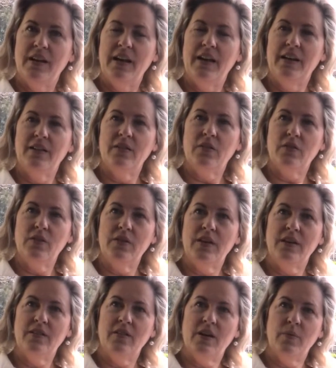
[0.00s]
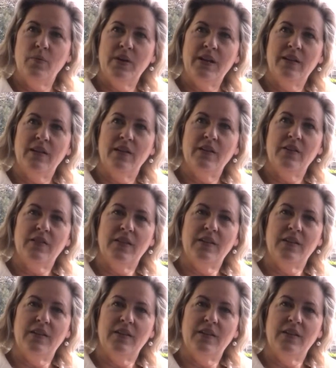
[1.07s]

and through that time realised